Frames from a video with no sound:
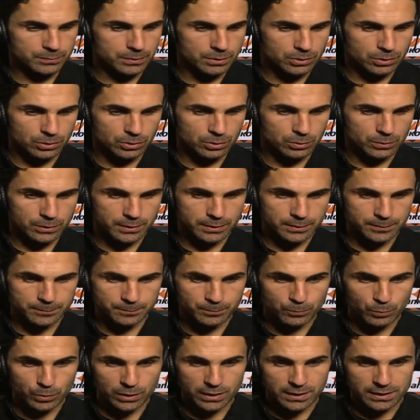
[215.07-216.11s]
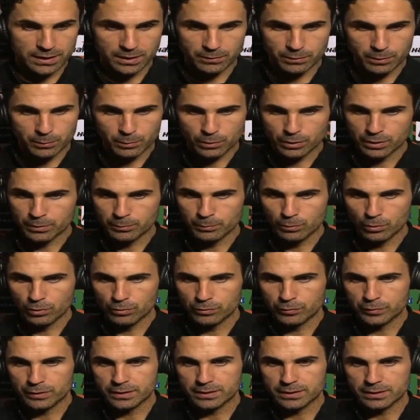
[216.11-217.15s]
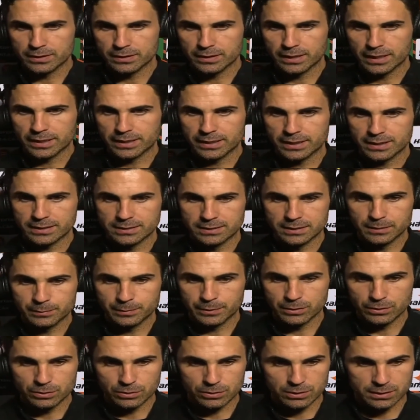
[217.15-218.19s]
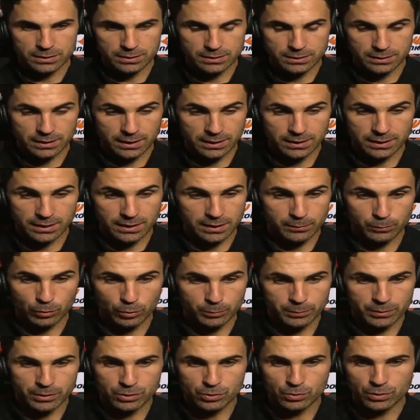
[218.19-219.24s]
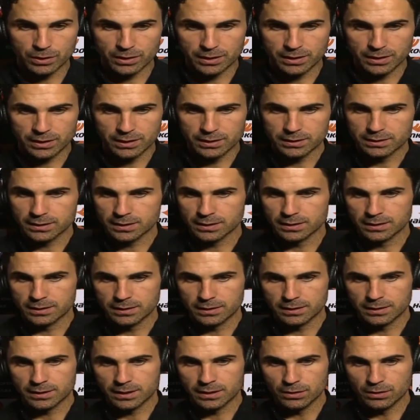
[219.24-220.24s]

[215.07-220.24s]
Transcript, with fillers: So um, we need everybody involved and, and active because at, at any moment you are needed and,